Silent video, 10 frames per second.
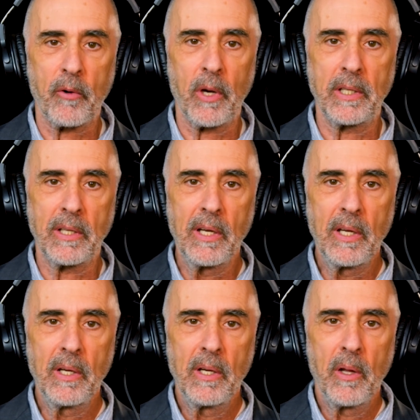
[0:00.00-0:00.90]
great
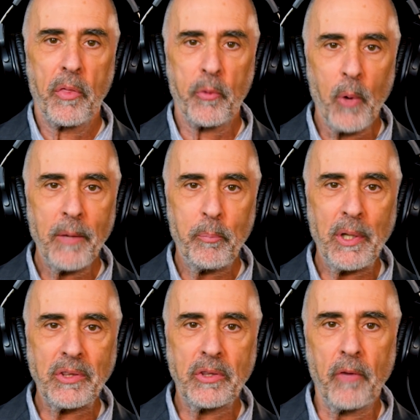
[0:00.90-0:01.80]
threat,
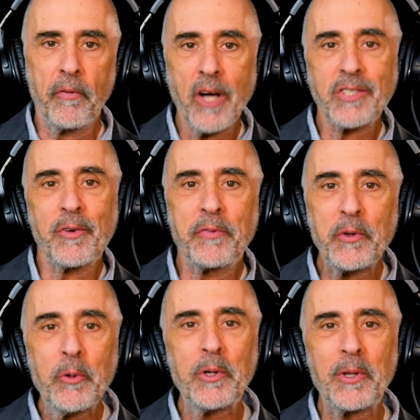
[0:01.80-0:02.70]
but the fossil
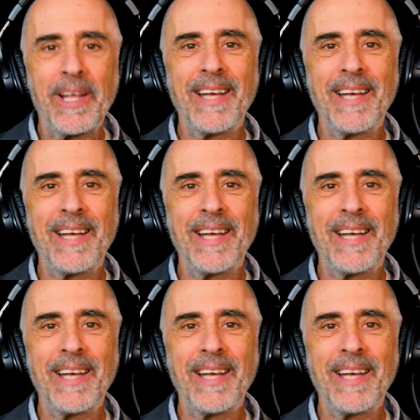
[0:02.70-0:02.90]
fuel